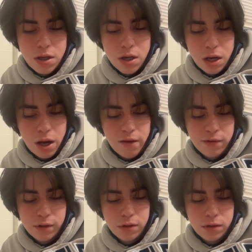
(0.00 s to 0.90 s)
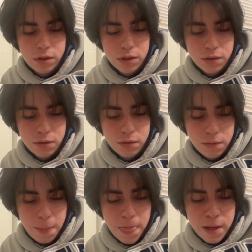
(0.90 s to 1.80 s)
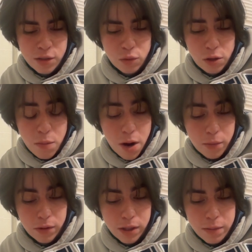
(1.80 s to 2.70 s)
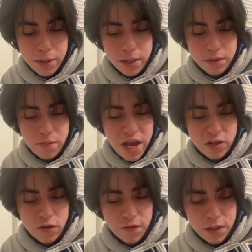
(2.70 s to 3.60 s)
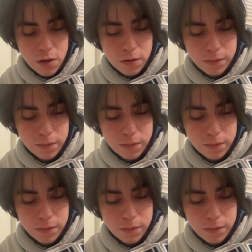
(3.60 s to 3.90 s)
and having learned to do his work properly, he becomes a master of his art.